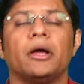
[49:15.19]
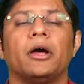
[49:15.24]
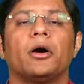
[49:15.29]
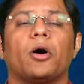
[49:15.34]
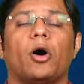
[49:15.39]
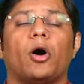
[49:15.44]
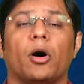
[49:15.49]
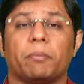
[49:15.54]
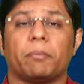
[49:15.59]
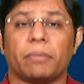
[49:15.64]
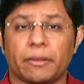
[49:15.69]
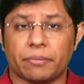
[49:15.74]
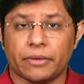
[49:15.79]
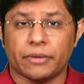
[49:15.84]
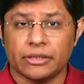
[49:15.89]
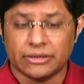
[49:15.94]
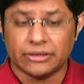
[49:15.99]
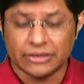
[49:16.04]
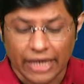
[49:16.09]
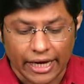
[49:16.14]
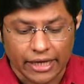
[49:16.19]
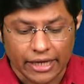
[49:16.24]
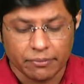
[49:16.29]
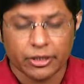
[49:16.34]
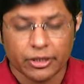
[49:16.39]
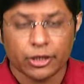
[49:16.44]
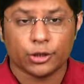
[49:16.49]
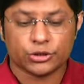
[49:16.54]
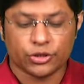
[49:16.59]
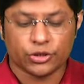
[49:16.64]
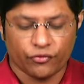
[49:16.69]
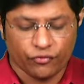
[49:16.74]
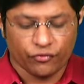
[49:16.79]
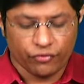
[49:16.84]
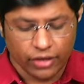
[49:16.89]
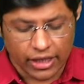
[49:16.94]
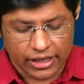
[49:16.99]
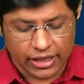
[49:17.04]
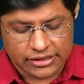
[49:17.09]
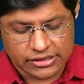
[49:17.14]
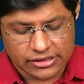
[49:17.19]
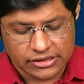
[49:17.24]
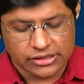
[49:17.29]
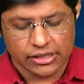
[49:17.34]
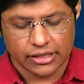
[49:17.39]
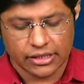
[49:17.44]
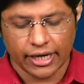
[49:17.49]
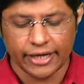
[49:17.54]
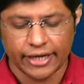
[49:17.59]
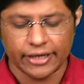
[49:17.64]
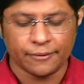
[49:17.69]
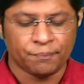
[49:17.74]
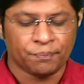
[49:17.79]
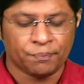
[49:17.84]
Or people die because of floods, right?